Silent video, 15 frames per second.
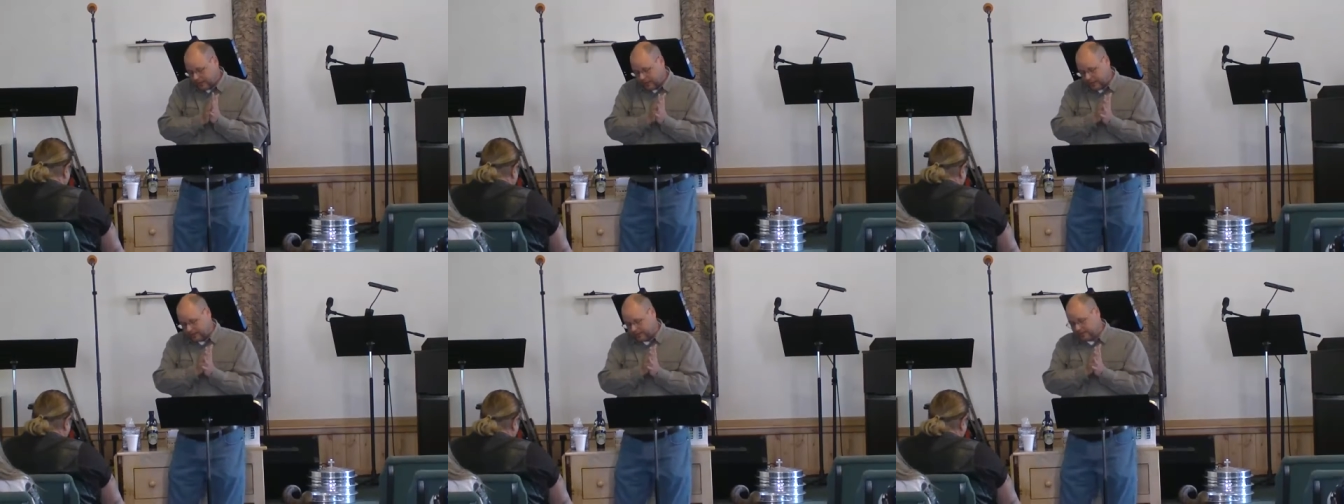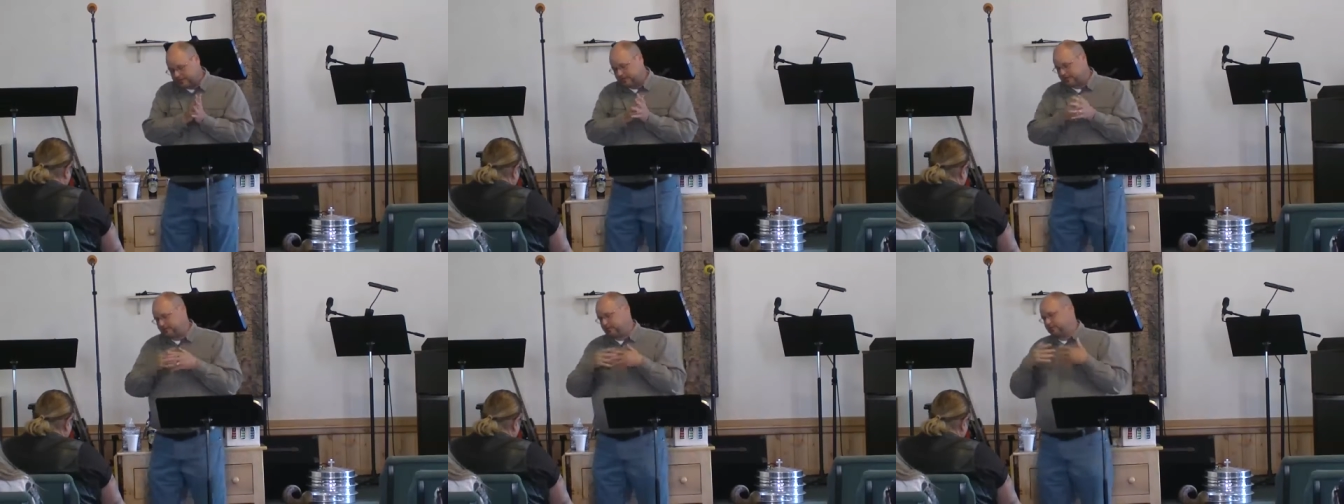Uh,
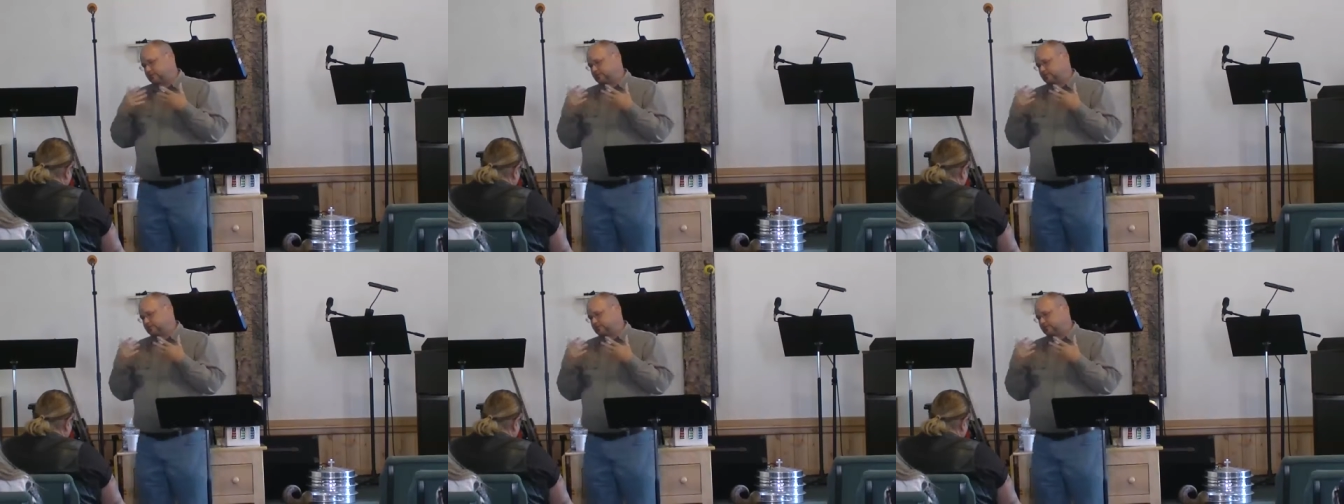this is the